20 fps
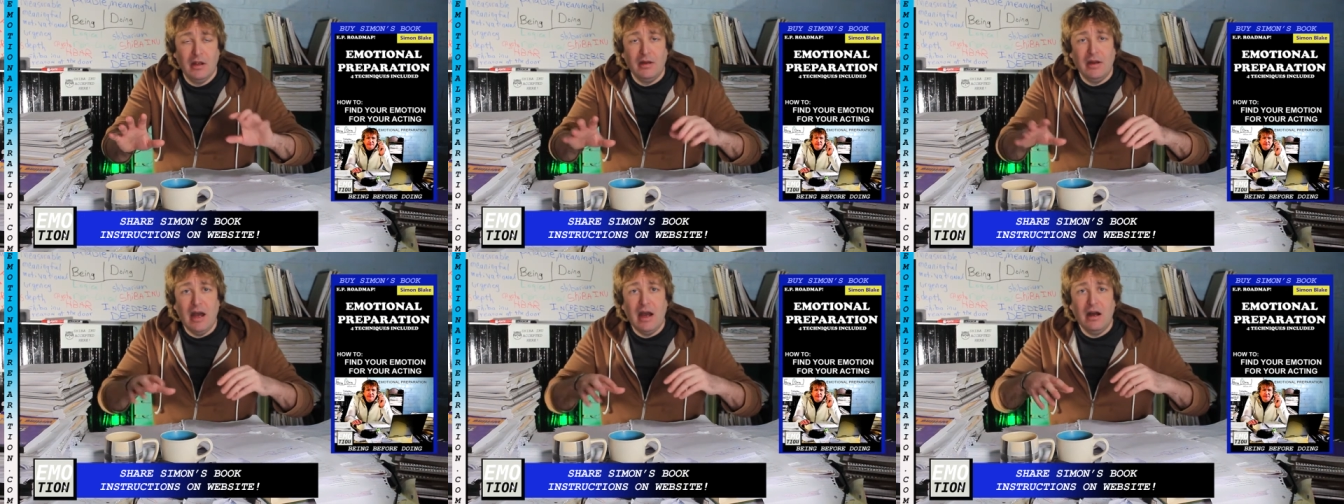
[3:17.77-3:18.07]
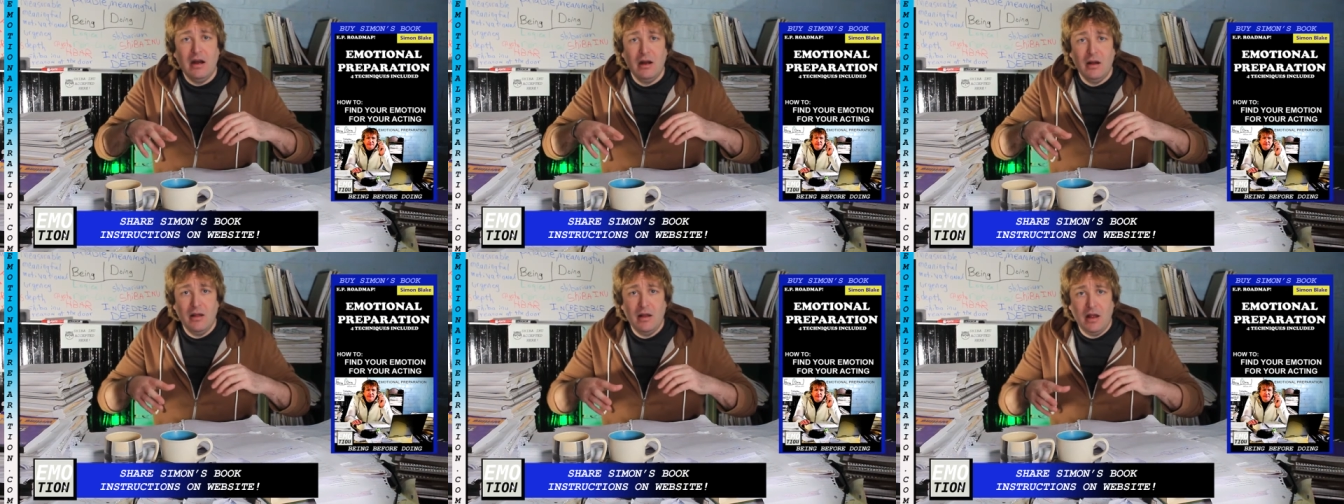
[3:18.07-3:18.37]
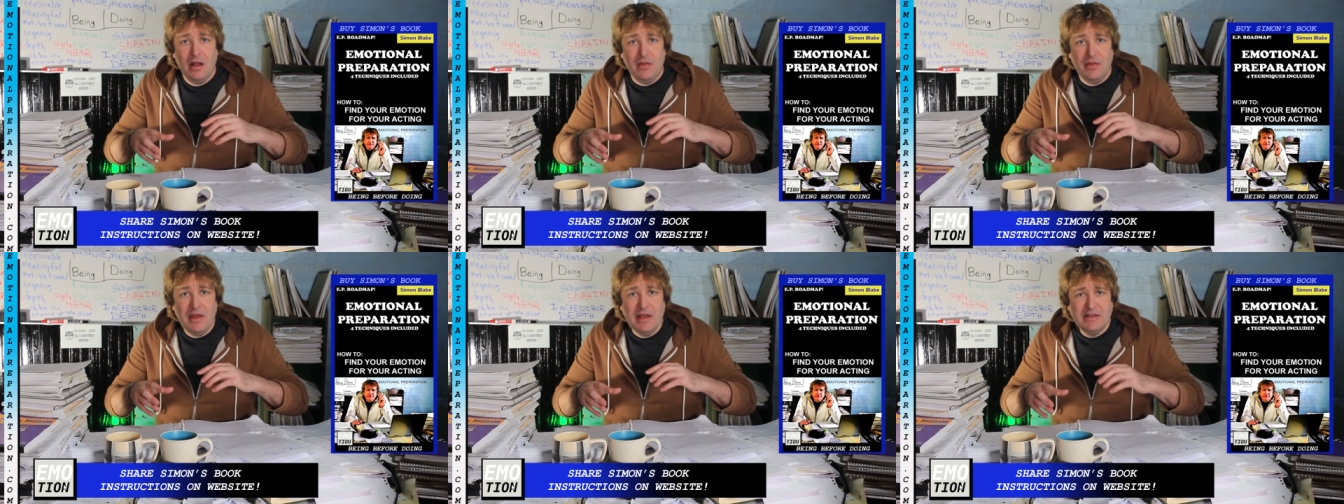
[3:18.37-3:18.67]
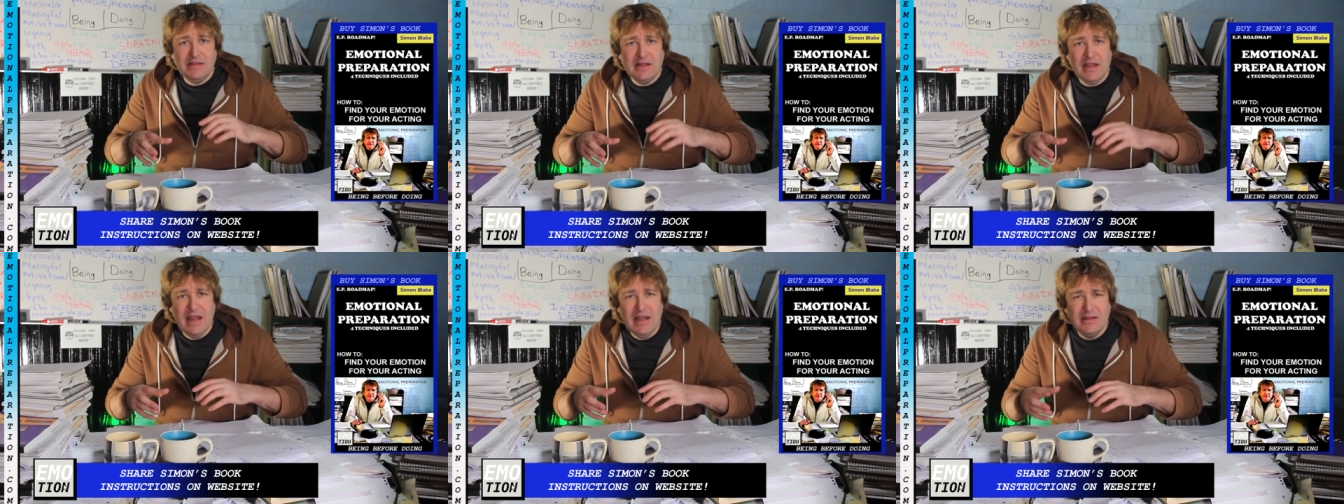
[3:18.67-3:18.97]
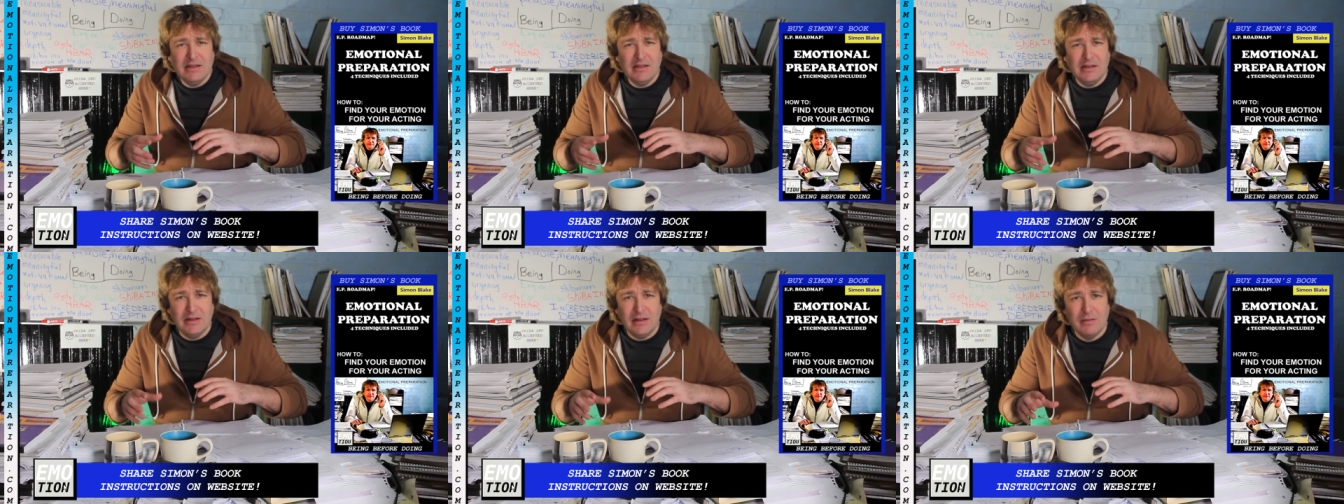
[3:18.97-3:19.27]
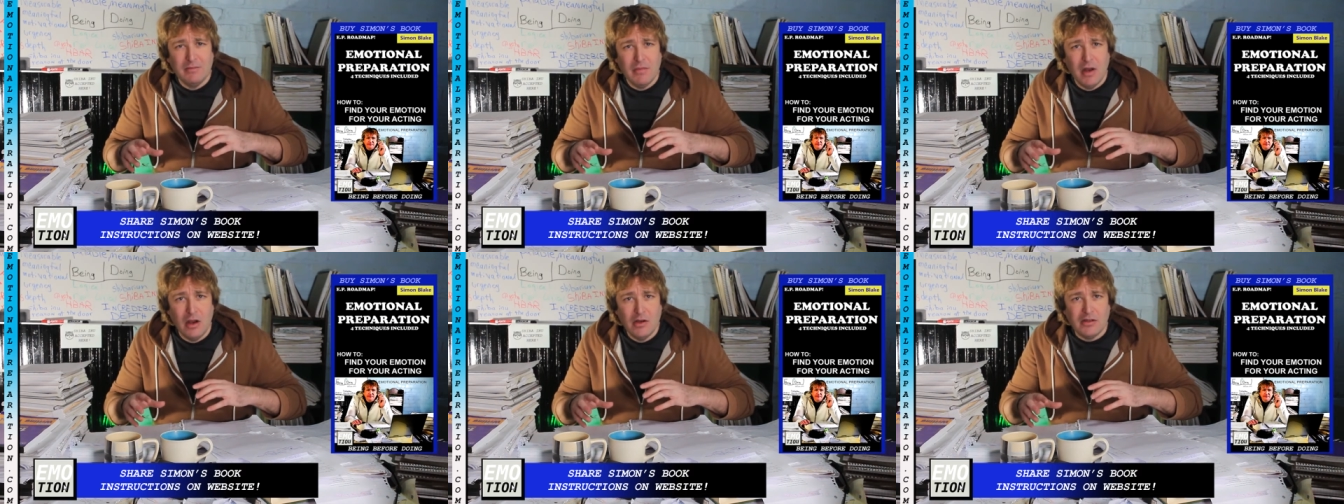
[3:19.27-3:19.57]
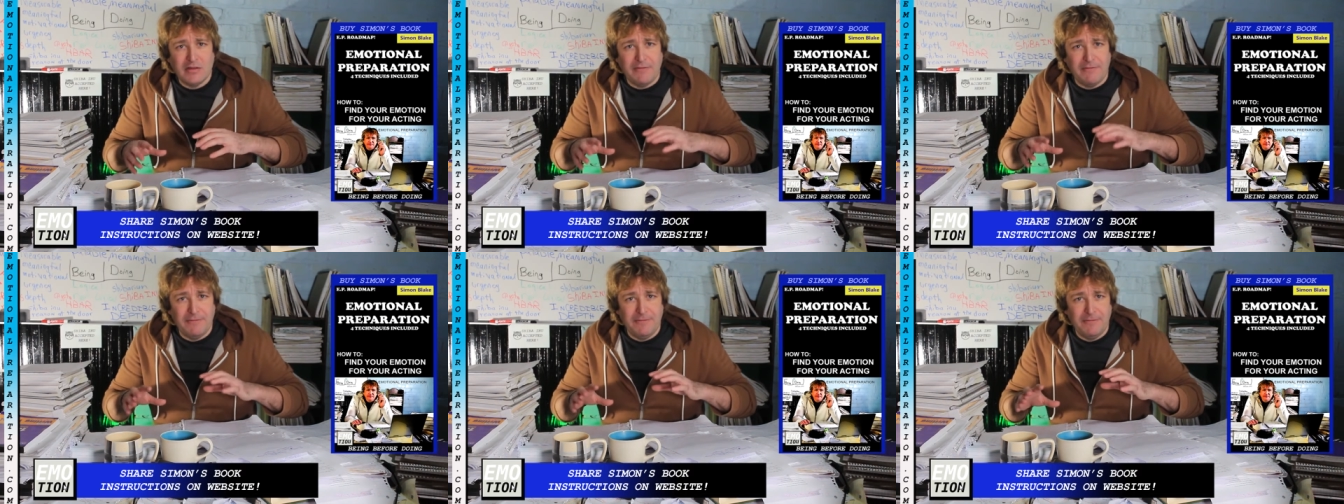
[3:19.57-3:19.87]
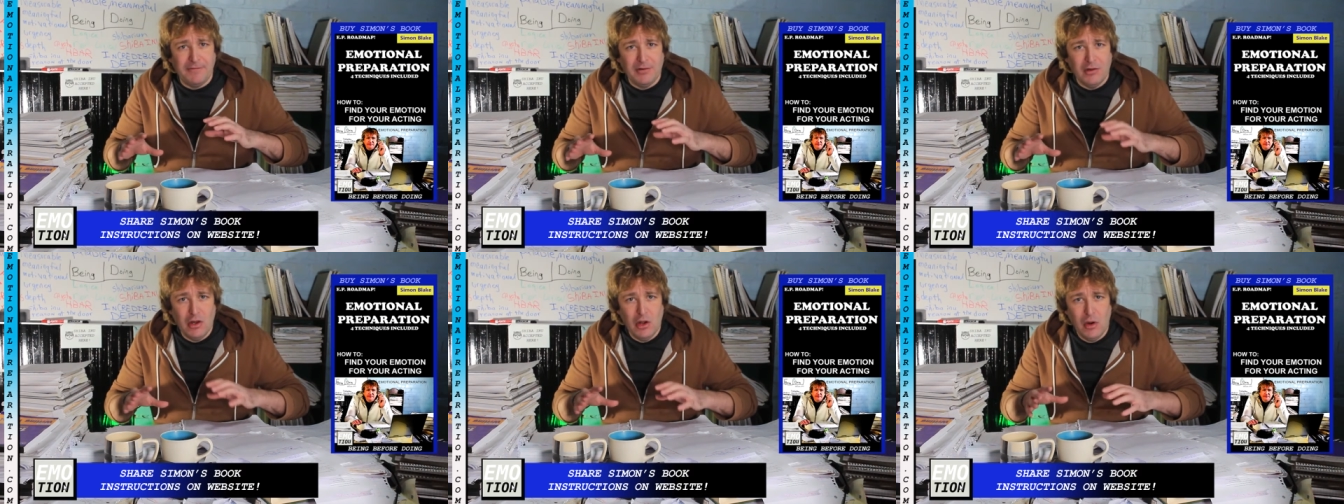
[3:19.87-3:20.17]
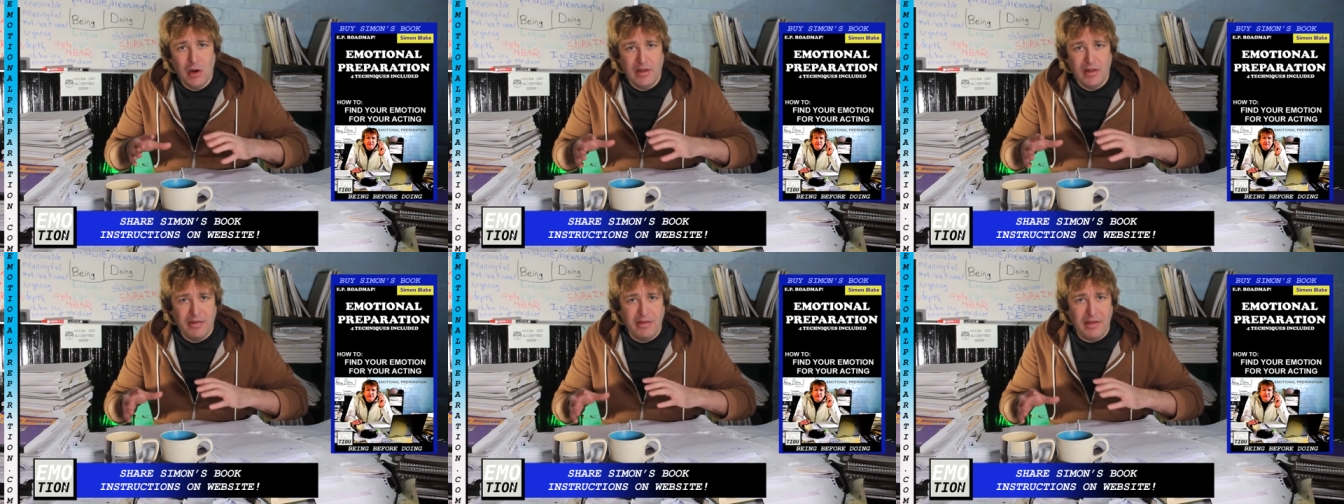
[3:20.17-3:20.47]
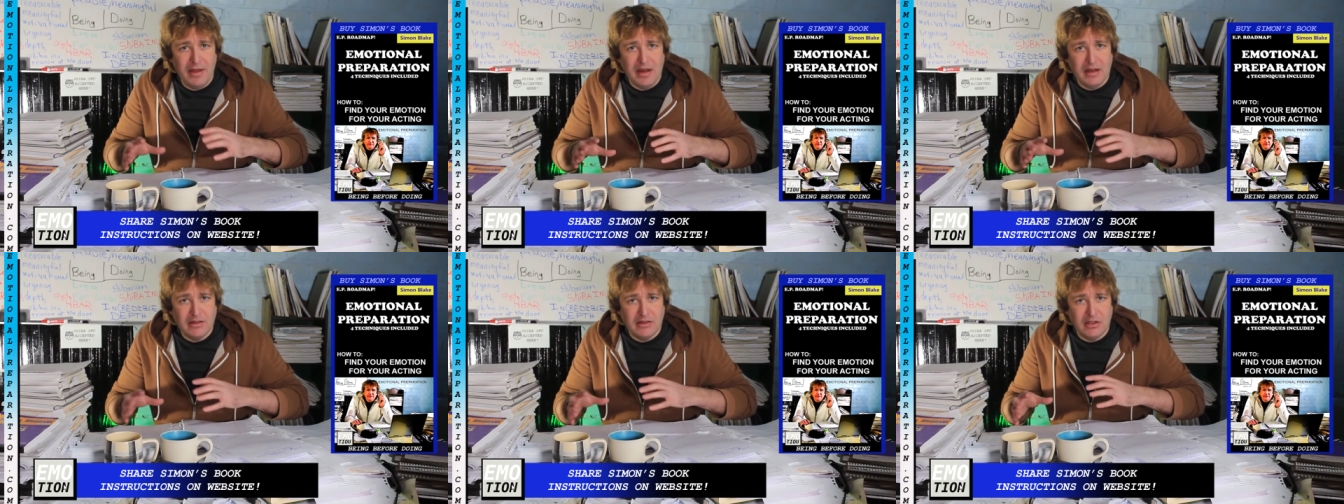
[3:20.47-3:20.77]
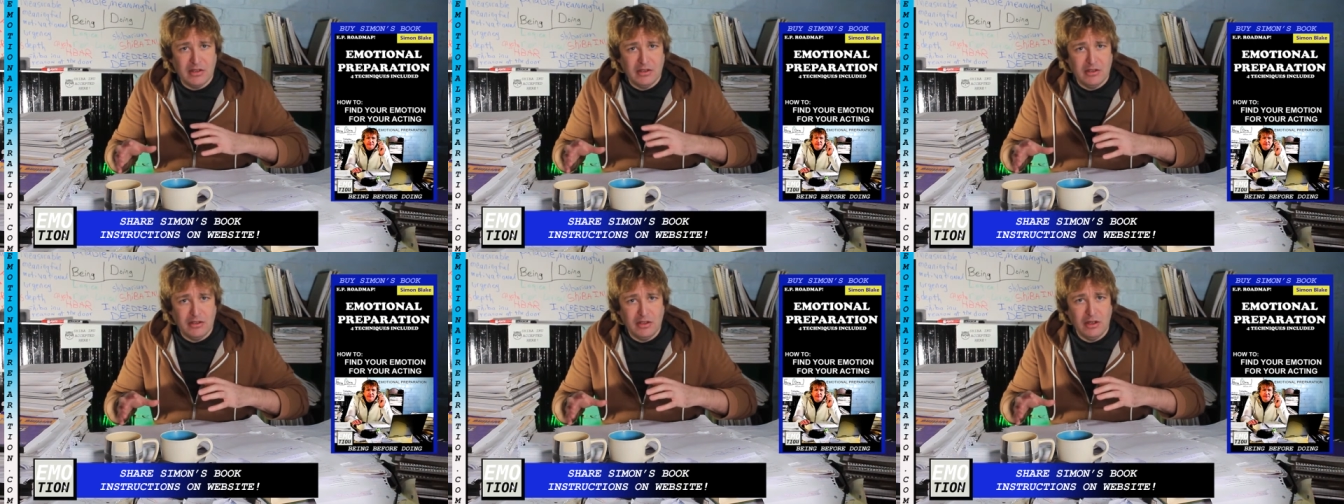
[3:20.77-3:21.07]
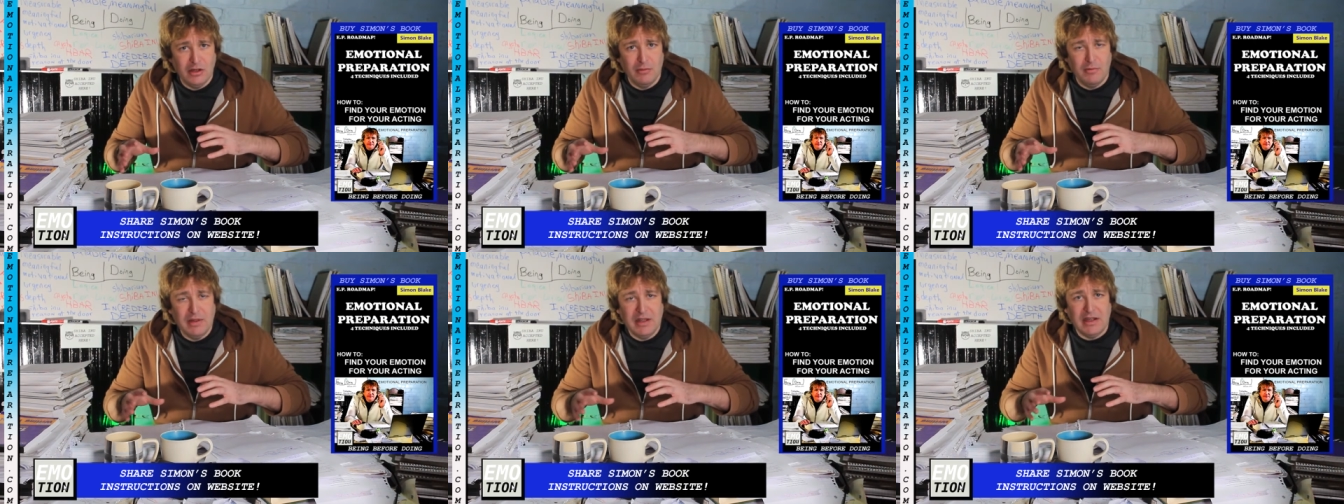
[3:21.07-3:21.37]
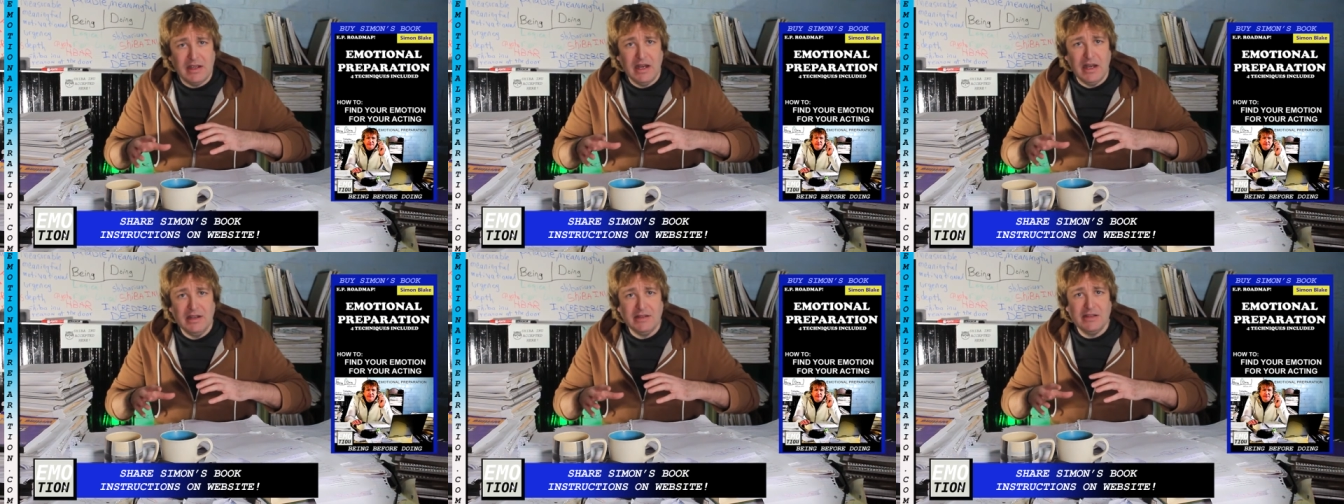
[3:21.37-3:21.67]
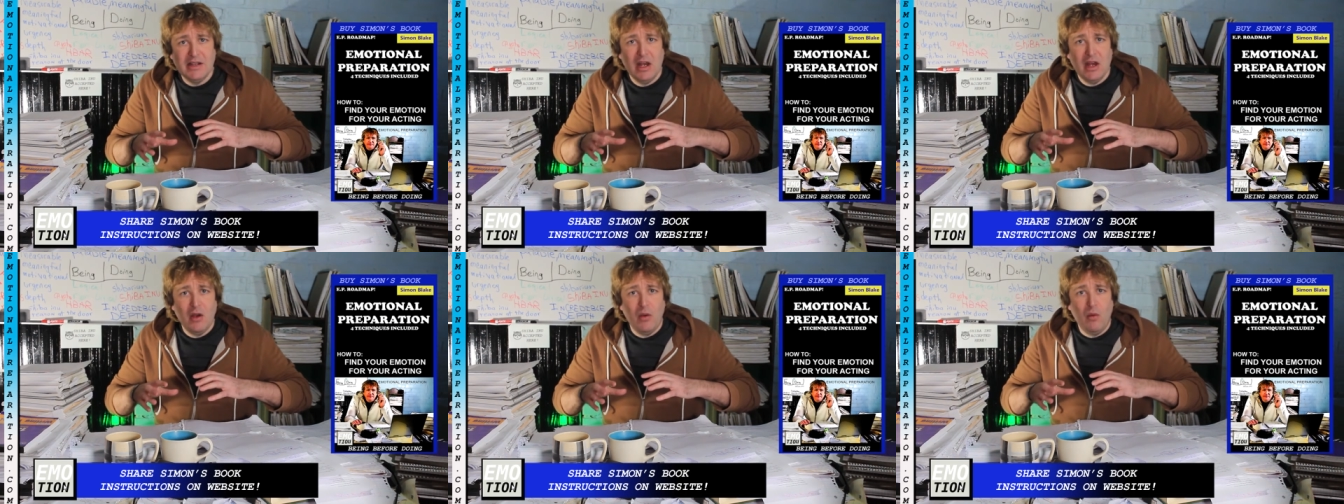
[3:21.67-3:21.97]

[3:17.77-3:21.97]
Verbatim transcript: Now, this isn't the most fluid thing to do because